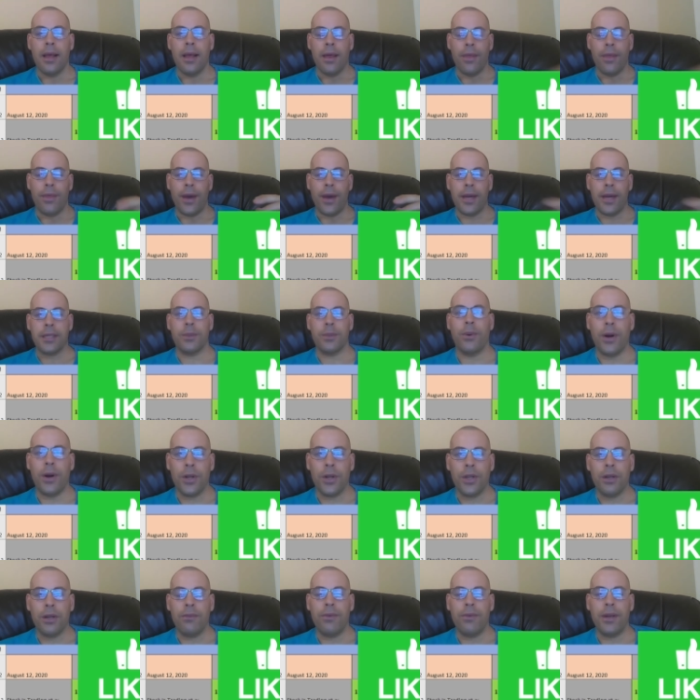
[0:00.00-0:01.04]
Thanks for
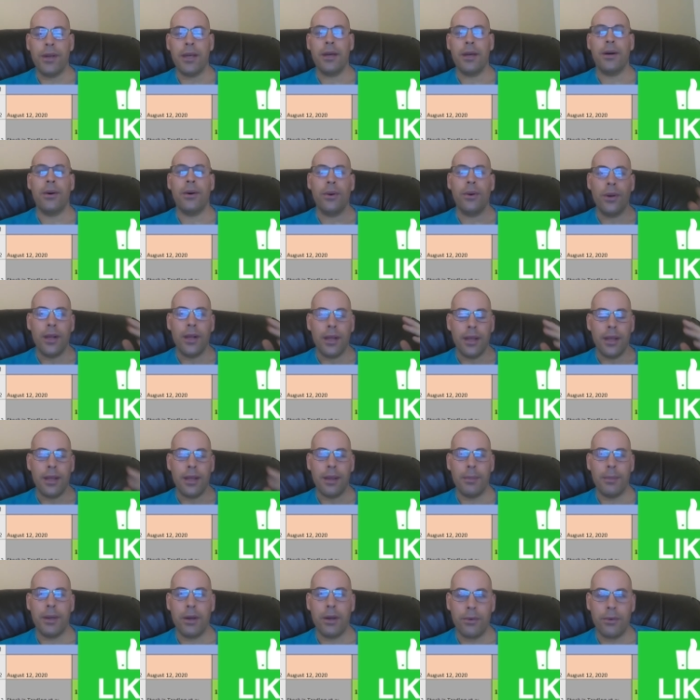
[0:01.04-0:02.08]
watching the video.
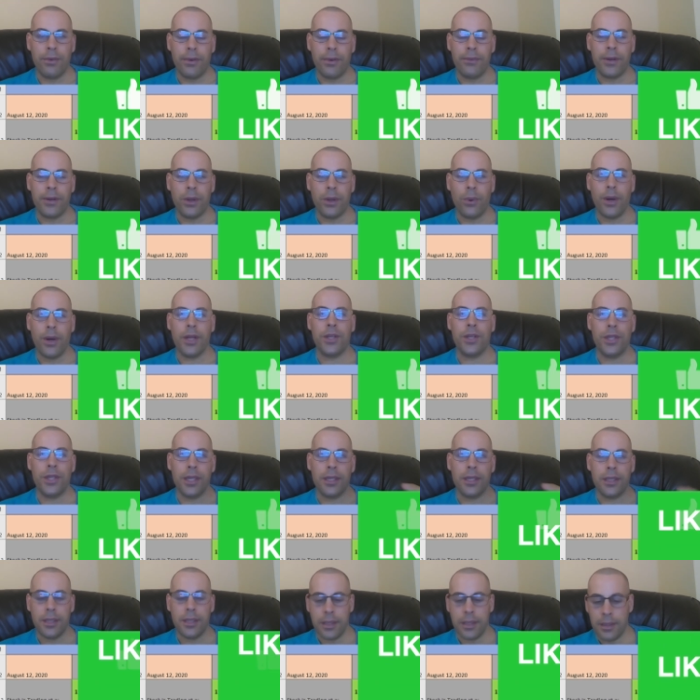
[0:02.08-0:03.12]
Let me know if you have any
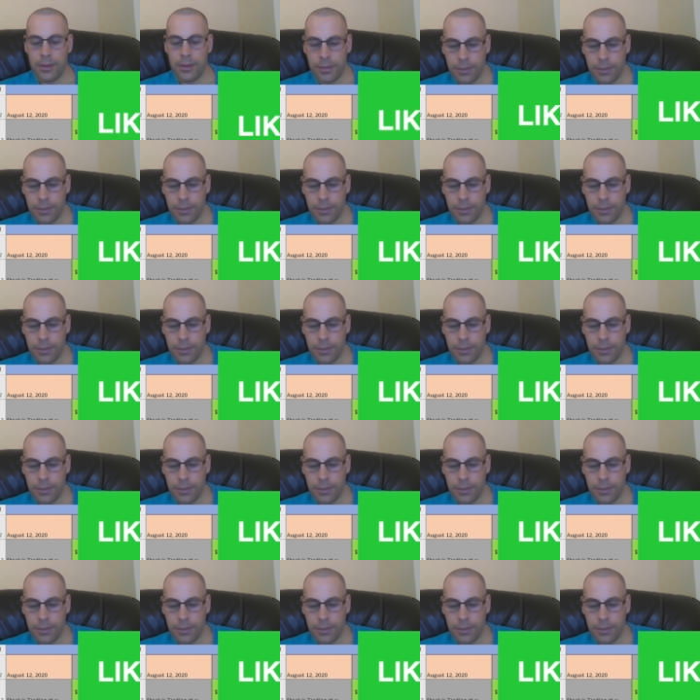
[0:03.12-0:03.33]
questions.